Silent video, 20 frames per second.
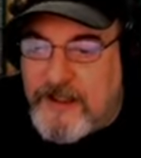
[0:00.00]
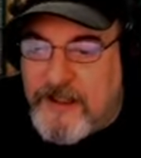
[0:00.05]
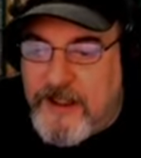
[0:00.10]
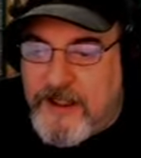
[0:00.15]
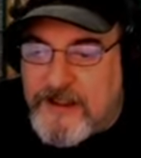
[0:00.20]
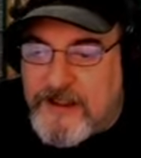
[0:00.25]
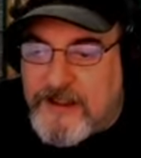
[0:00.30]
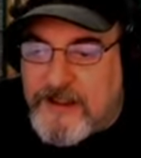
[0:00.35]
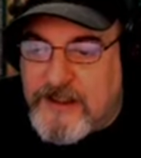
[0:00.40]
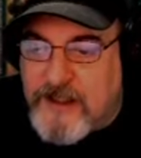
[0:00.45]

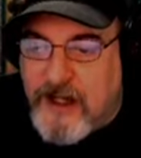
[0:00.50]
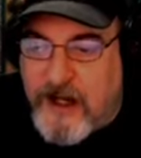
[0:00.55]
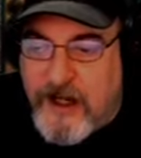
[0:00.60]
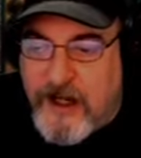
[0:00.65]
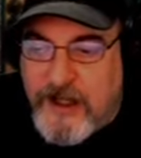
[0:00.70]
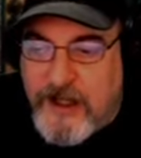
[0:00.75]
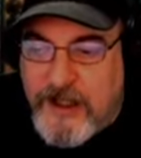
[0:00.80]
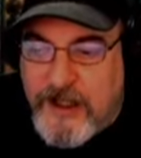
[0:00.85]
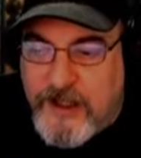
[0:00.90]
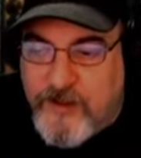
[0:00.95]
its
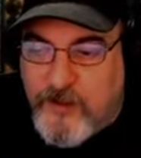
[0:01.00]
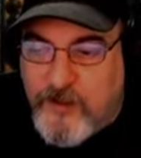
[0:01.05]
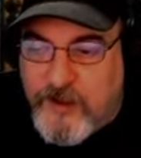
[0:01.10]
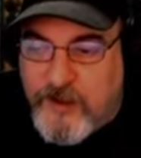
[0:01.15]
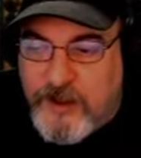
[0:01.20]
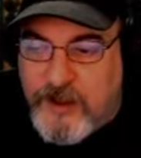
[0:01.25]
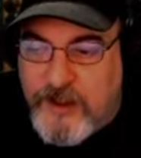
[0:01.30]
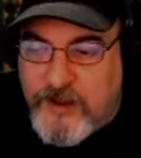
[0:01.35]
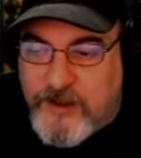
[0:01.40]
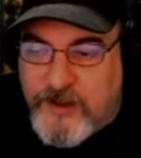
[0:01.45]
guardian
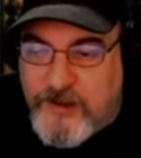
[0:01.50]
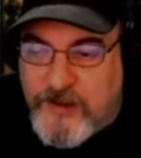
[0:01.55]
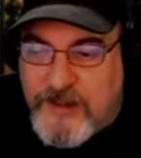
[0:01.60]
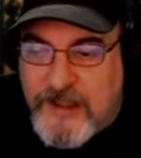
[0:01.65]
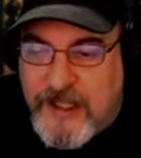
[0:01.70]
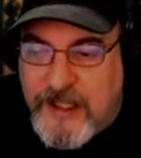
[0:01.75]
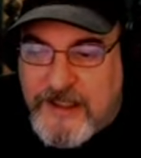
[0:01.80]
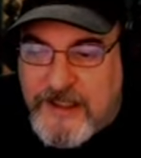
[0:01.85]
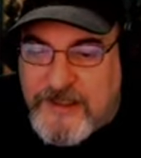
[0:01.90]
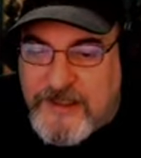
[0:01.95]
will
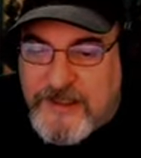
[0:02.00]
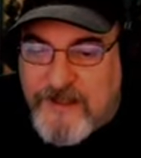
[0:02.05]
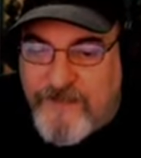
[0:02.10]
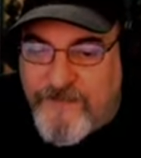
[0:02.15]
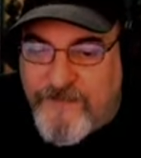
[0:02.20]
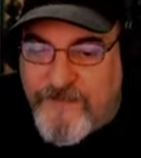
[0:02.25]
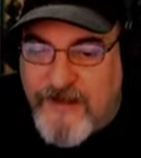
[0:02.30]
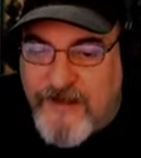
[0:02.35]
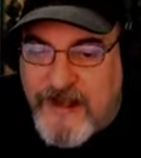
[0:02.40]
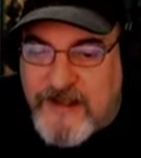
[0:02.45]
use its
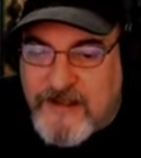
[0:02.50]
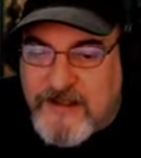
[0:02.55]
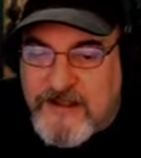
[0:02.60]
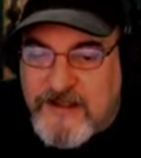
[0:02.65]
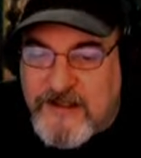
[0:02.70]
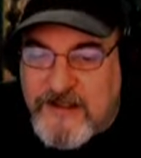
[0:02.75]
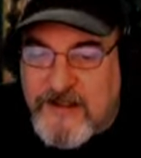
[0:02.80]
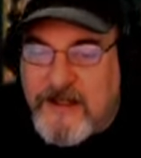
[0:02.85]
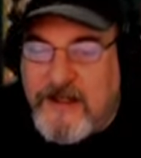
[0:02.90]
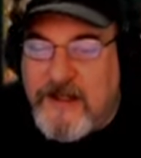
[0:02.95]

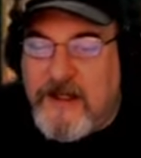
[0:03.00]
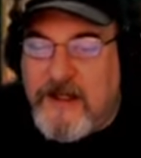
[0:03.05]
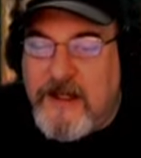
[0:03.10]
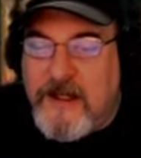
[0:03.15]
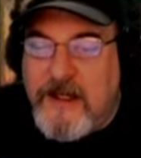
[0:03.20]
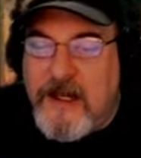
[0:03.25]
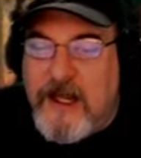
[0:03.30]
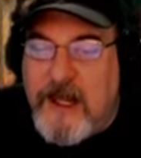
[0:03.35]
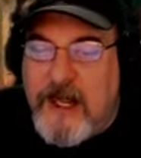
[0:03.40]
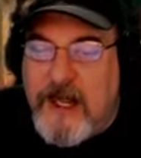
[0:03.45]
defense,
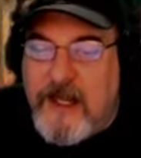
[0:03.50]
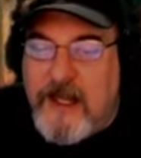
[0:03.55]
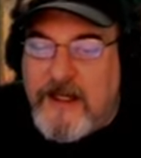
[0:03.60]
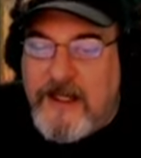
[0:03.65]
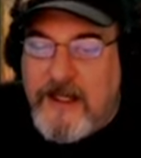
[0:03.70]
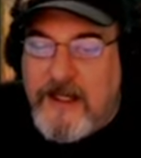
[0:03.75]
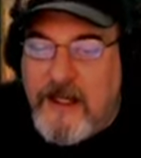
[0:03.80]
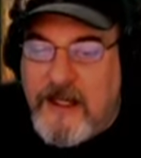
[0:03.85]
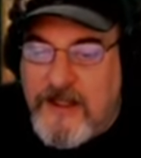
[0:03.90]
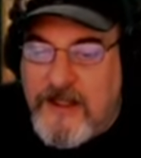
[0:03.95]
and
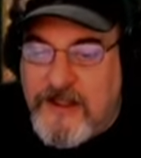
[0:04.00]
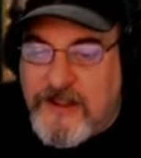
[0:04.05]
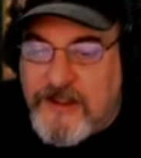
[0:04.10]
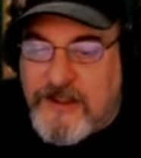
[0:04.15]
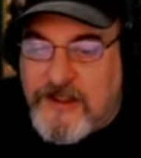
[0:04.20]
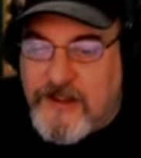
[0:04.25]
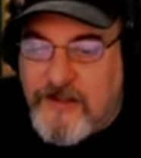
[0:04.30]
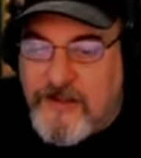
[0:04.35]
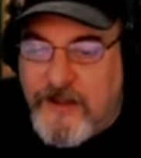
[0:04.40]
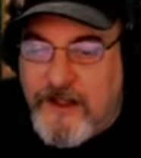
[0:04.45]
the
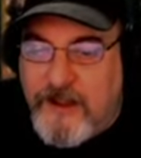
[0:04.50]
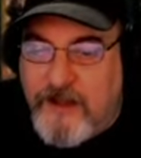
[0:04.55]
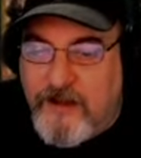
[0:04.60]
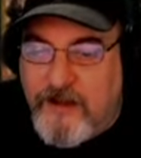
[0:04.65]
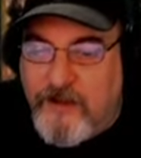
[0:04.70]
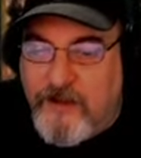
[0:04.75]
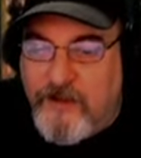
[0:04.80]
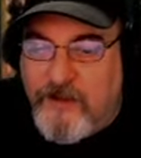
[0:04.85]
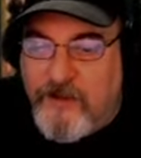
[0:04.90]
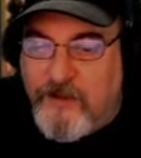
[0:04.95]
instrument
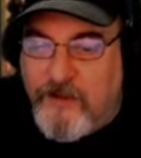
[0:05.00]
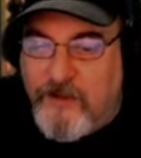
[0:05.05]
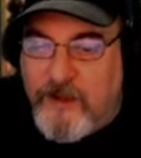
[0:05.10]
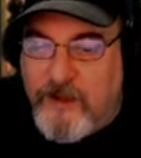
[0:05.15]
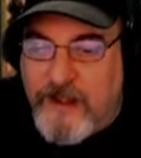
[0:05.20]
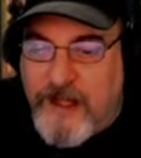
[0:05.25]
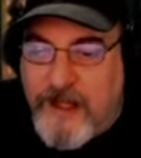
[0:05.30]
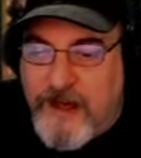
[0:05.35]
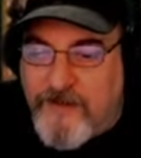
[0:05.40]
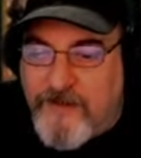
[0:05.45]

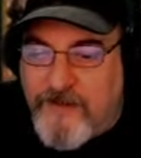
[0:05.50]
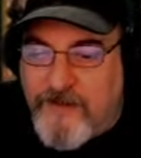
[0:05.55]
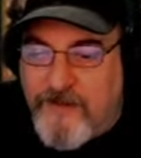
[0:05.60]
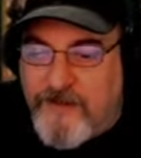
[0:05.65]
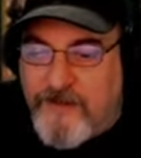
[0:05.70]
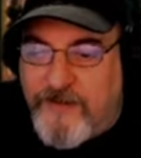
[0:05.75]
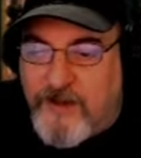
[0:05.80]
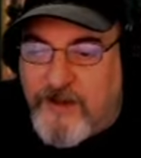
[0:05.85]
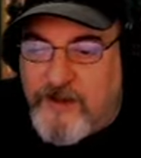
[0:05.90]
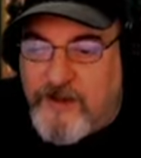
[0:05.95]
will have a
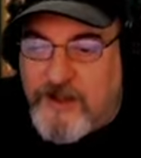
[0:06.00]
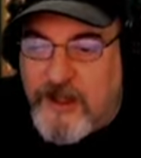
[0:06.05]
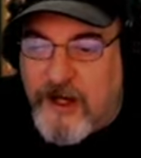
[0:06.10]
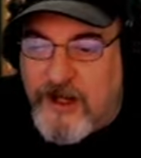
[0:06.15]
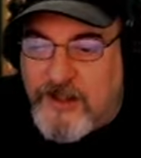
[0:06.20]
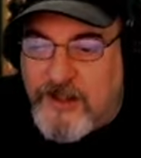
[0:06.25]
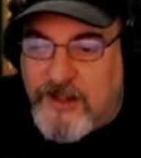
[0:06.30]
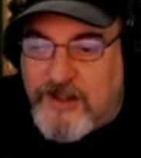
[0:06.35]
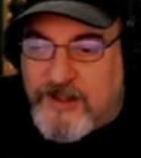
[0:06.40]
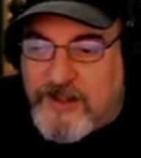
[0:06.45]
few
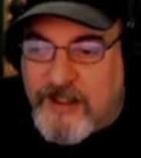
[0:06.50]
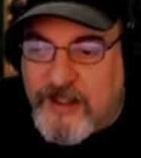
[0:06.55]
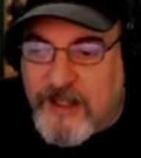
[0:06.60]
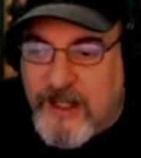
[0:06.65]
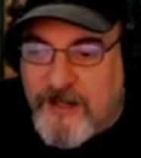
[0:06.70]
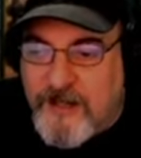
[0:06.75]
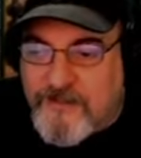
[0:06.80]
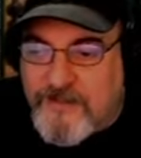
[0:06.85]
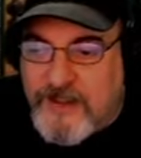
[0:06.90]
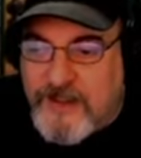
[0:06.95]
charges
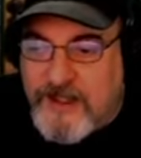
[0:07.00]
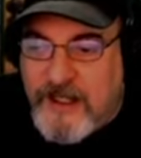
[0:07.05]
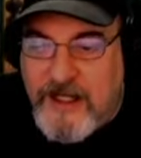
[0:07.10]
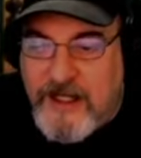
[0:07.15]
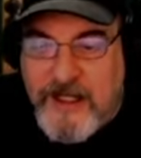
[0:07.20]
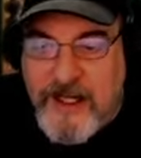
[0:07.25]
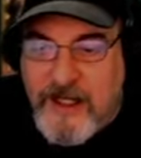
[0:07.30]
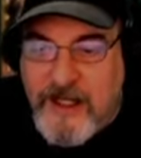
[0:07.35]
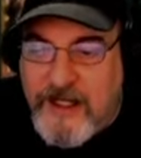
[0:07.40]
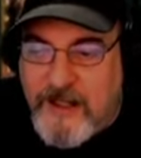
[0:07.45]
left
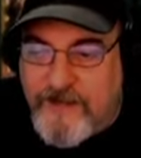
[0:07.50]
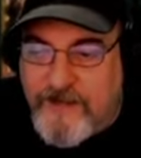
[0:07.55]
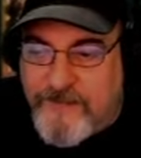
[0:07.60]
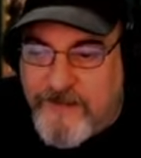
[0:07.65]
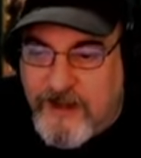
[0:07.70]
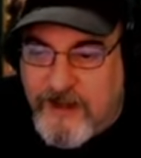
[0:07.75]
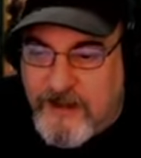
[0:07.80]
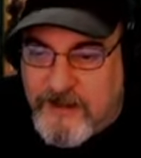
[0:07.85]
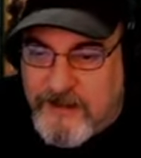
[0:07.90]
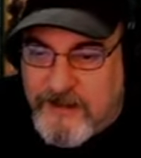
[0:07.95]
in any
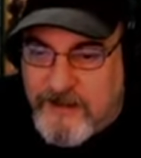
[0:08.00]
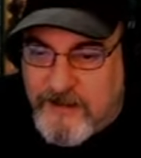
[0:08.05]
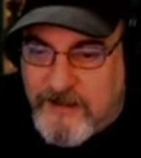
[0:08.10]
event.